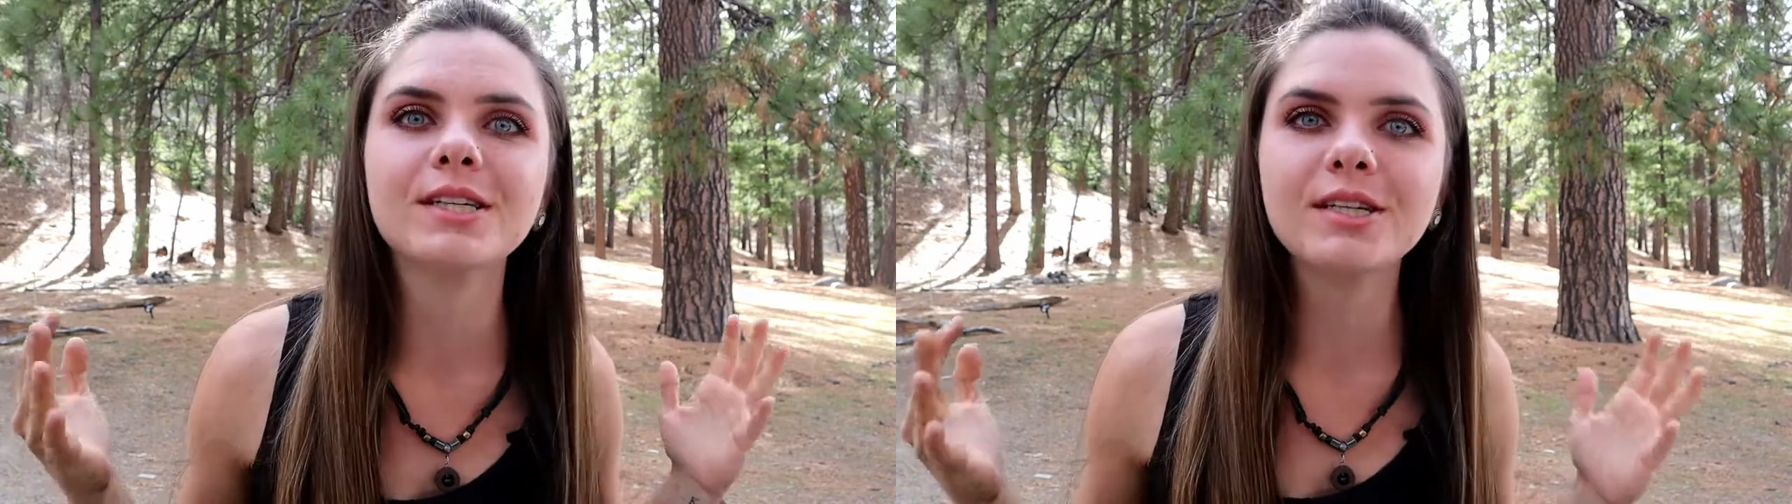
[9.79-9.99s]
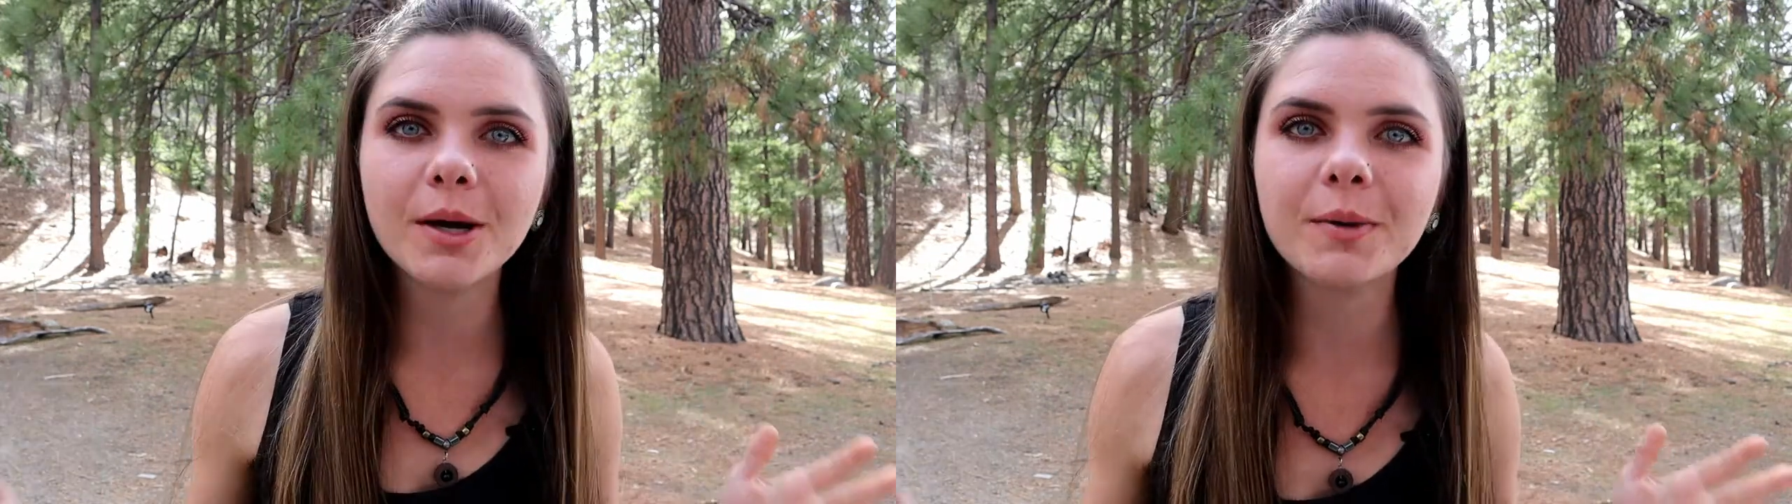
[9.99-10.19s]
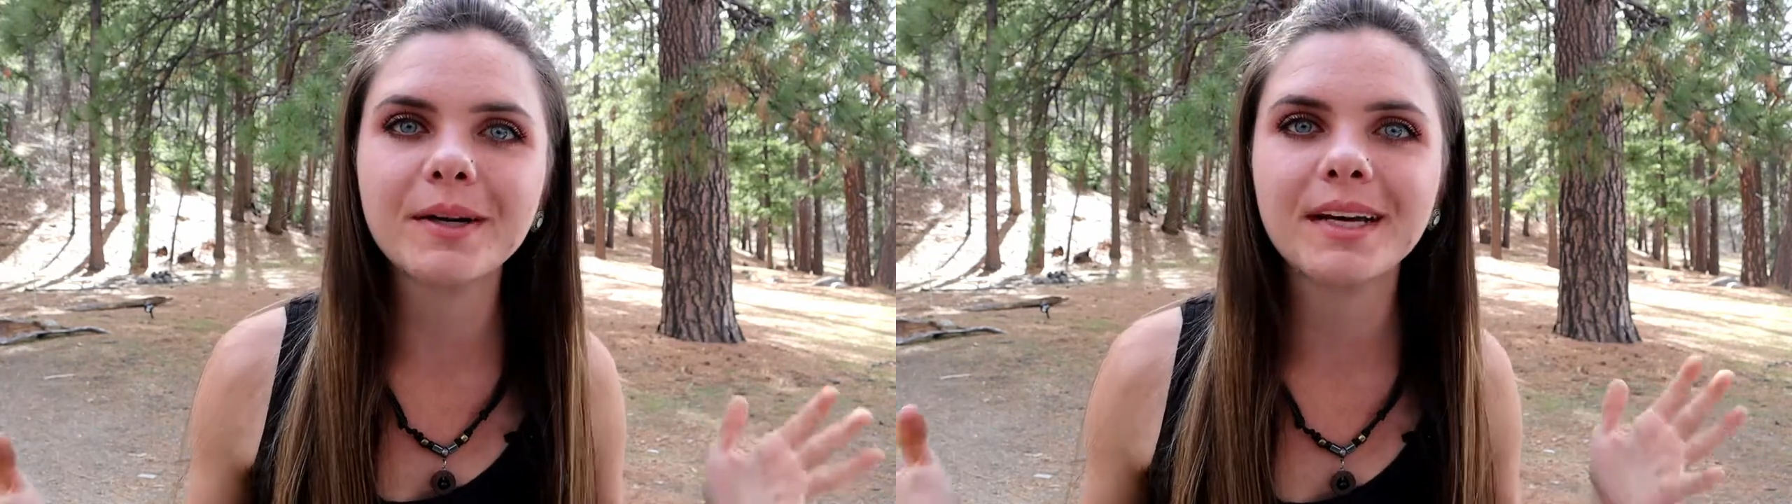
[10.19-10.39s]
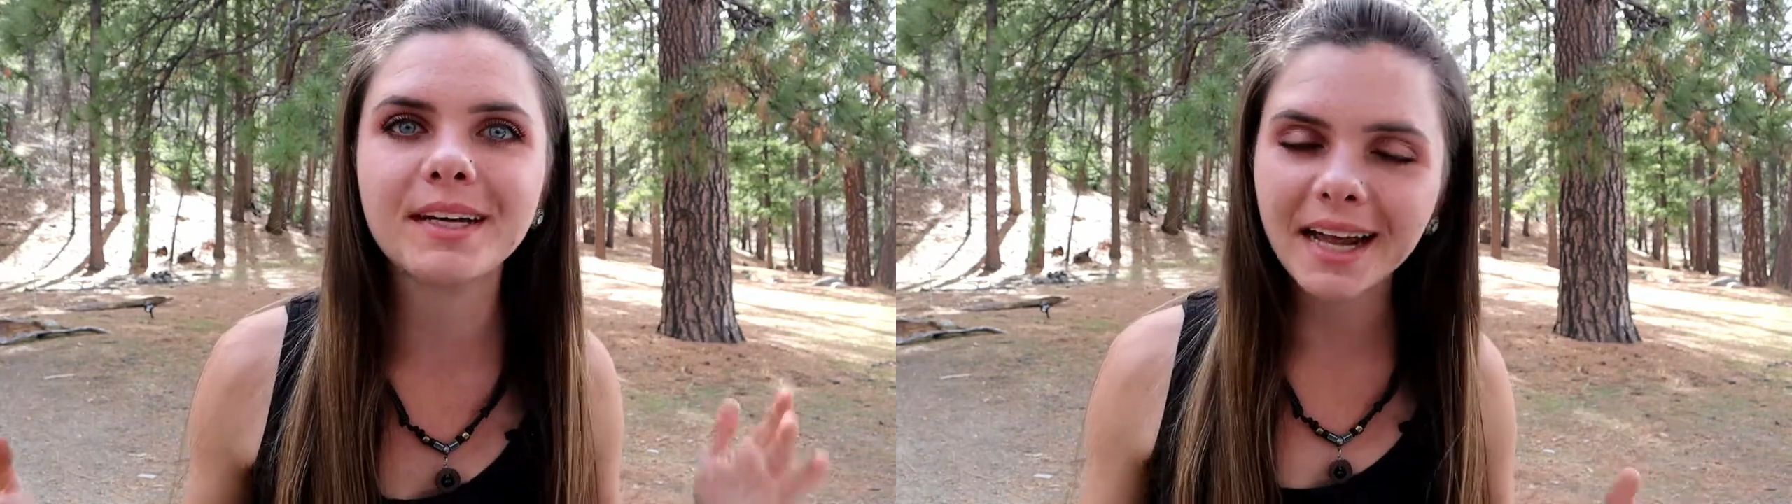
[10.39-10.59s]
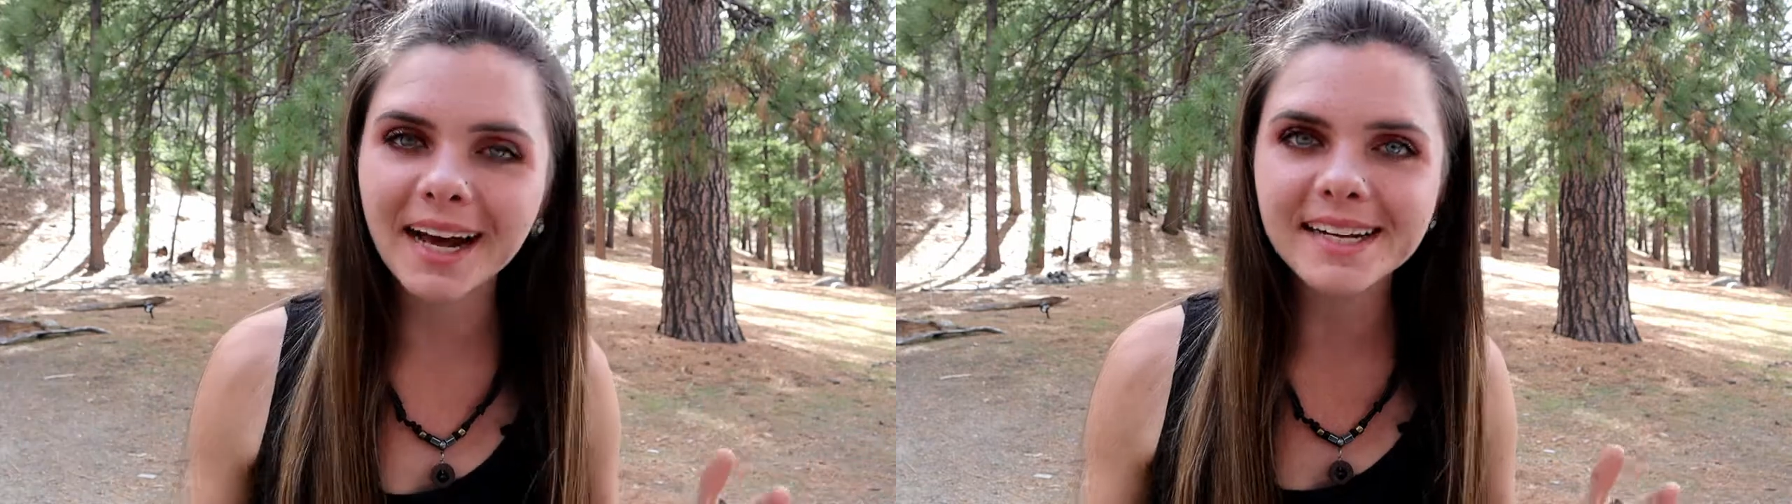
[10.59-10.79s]
yoga
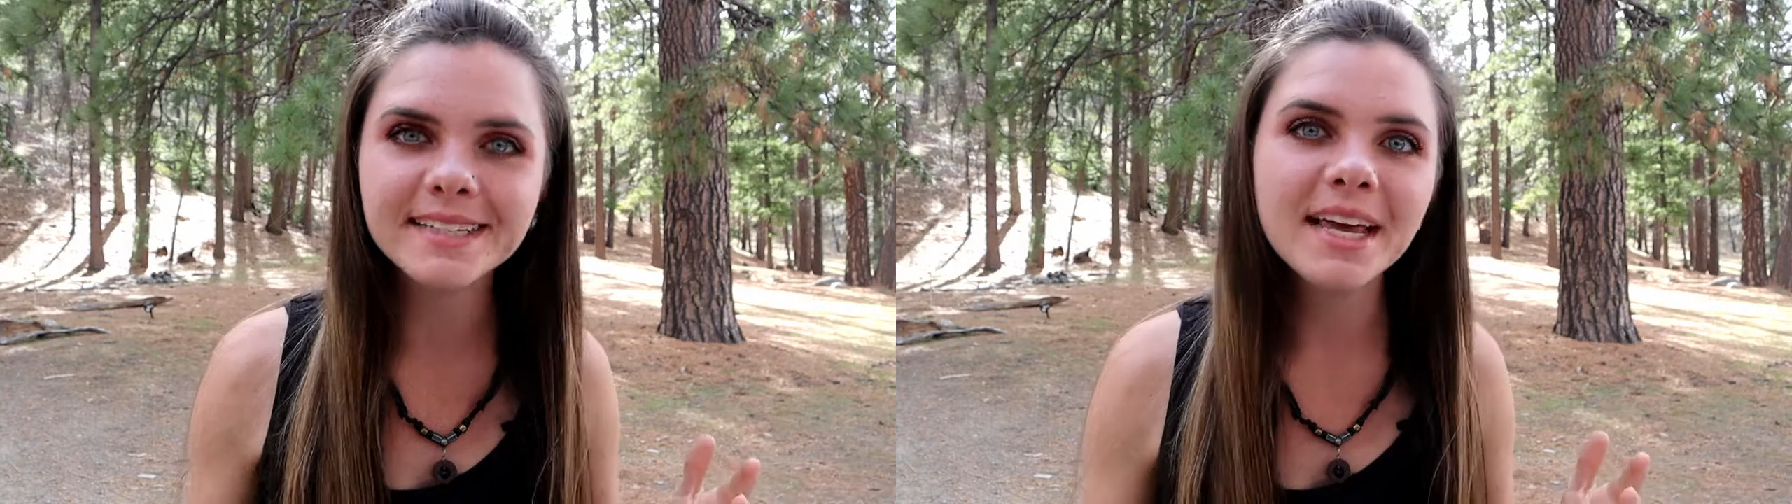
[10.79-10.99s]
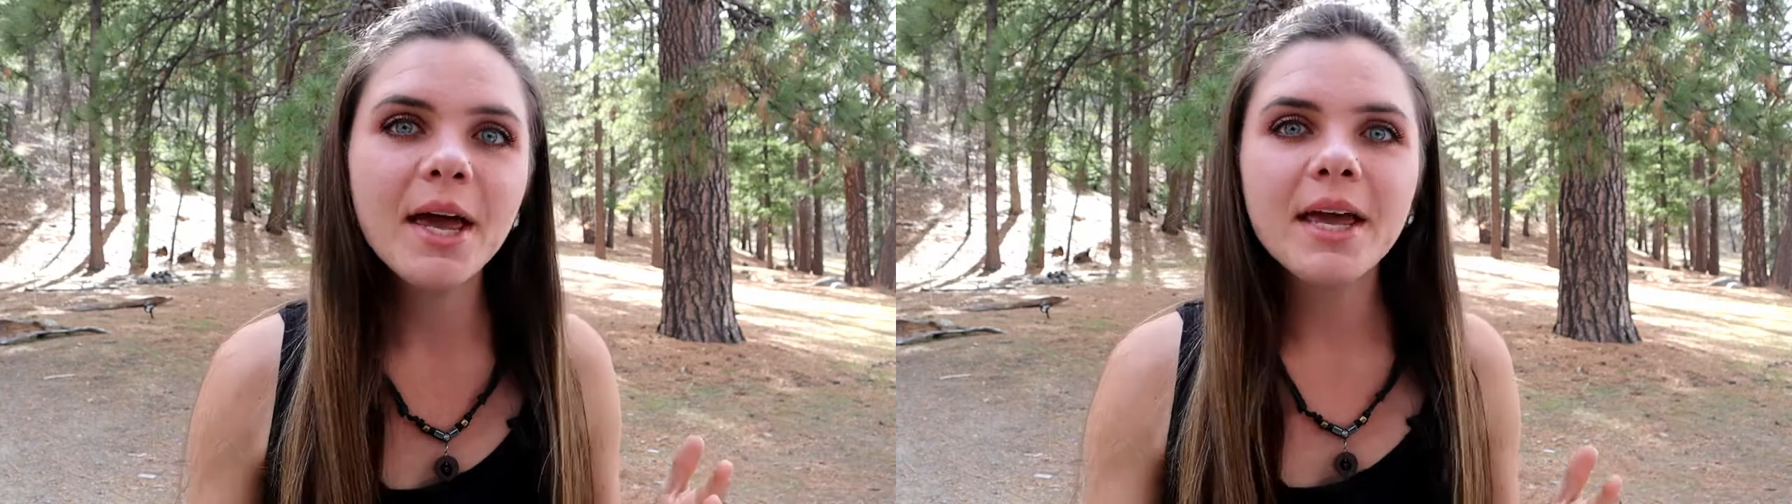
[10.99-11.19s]
class.